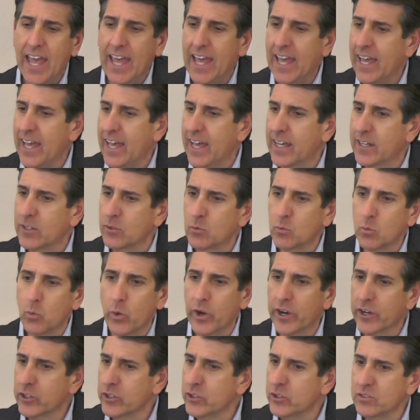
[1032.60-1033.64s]
and
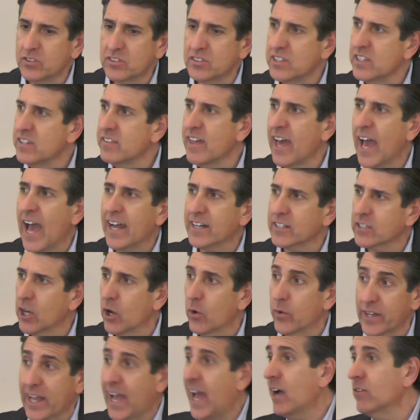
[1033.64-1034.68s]
where you see that
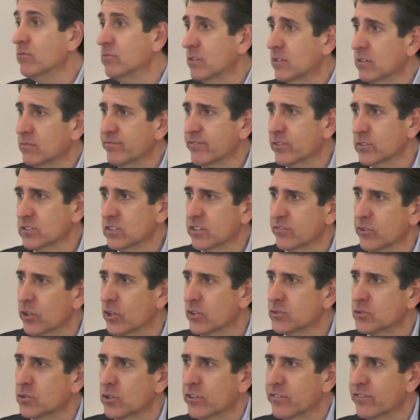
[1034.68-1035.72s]
going. How, first of
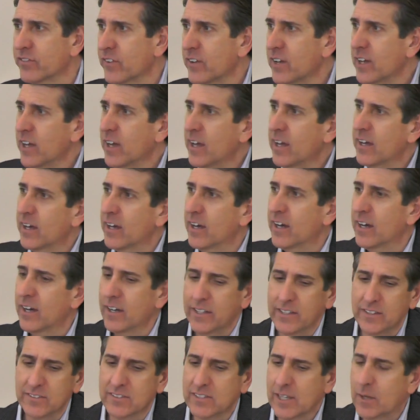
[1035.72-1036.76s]
all, sort of
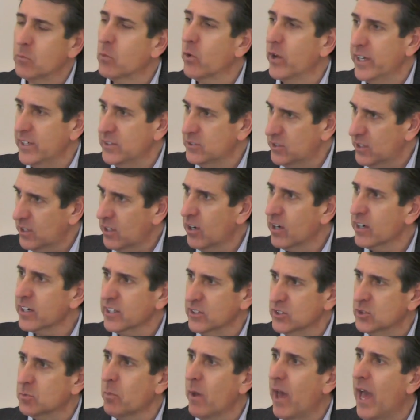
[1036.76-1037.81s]
in some ways it
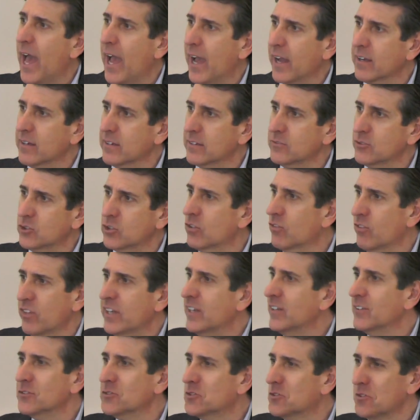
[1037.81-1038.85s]
harkens back to
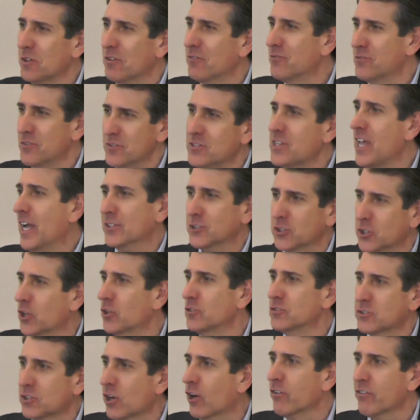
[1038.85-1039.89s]
things of the
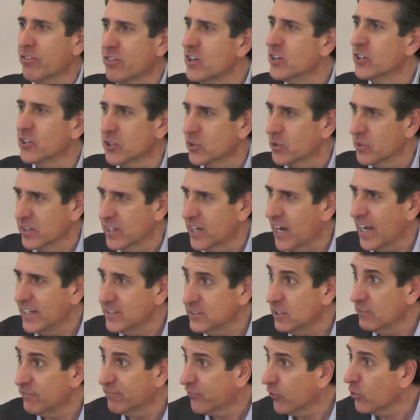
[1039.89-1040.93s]
Texaco Star Theater in the
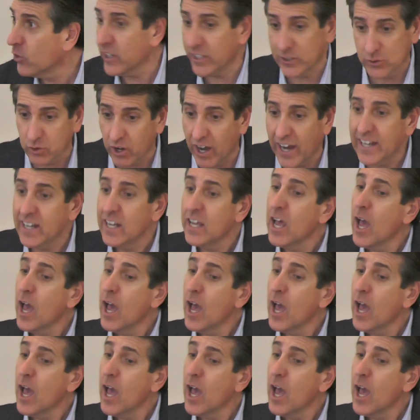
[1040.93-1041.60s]
1940s, right?